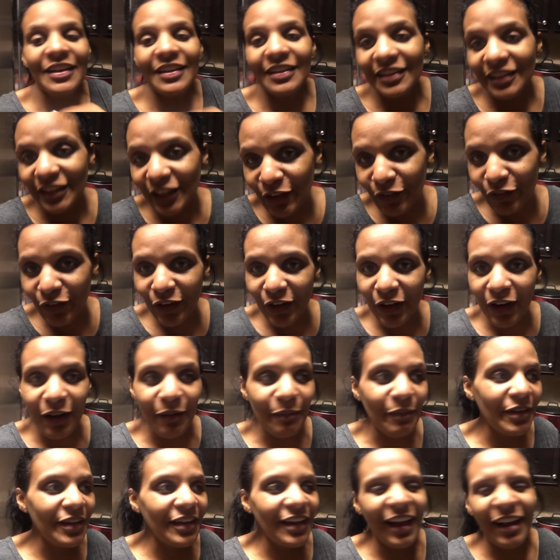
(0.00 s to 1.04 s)
Leave a
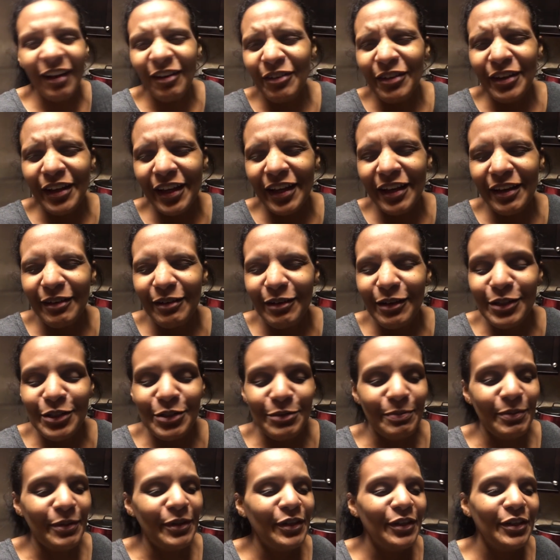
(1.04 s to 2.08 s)
comment. I don't care what
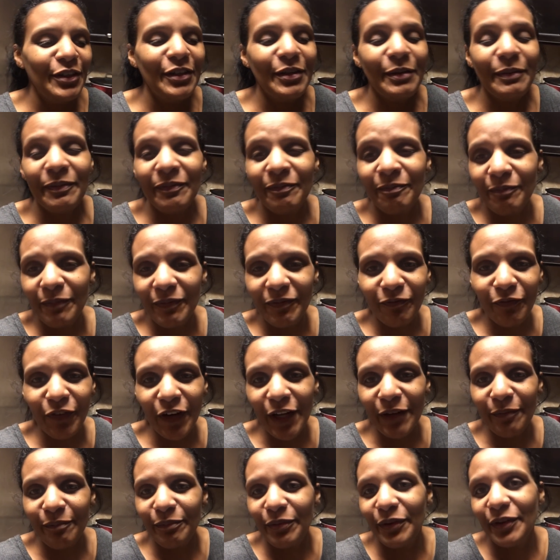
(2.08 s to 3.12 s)
you put. You
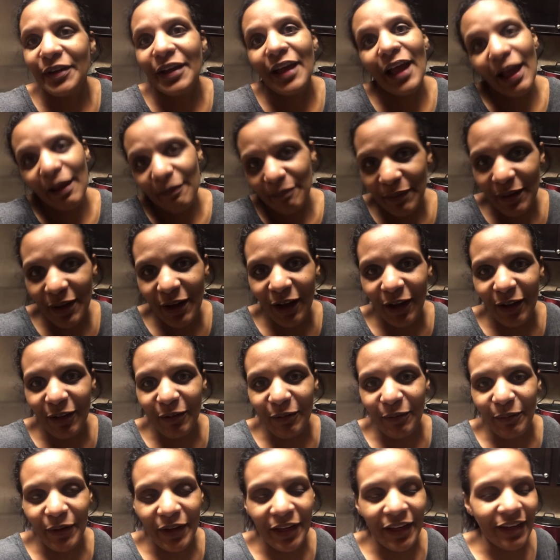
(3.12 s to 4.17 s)
freaking put happy
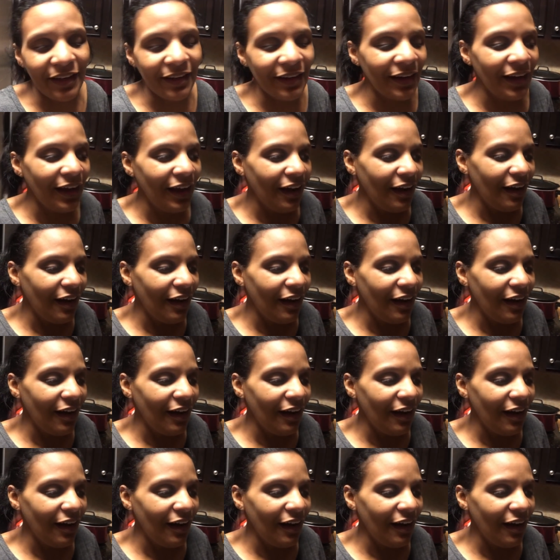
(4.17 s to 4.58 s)
Halloween.